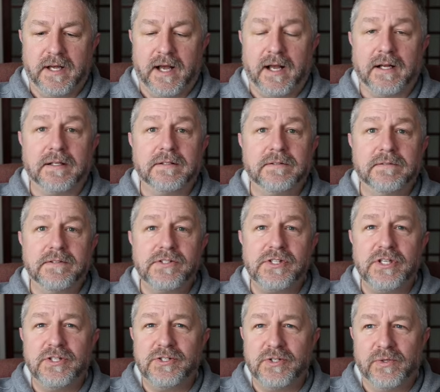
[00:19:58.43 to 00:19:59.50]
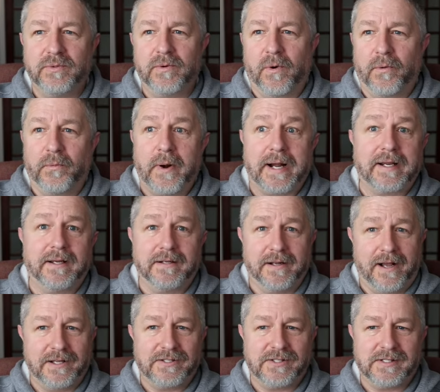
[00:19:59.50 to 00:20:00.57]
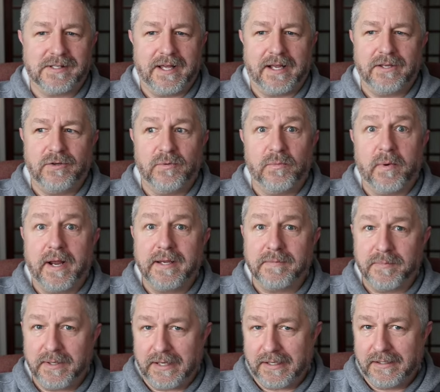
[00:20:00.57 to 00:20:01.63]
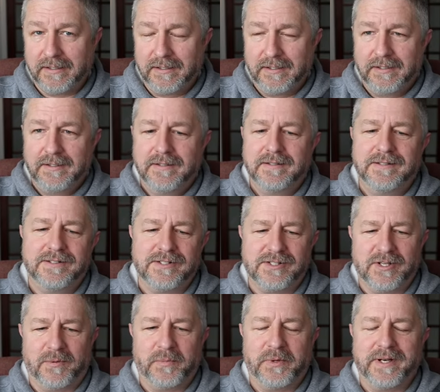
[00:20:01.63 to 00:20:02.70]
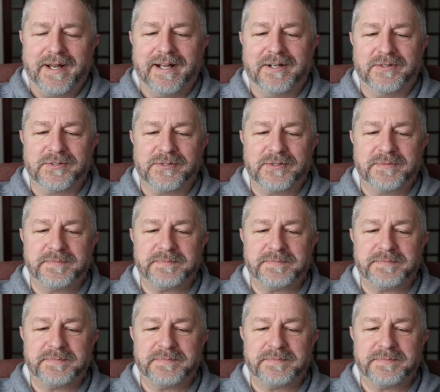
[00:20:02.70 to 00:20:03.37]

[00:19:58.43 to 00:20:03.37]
uh, sees you or recognizes that you might be someone else.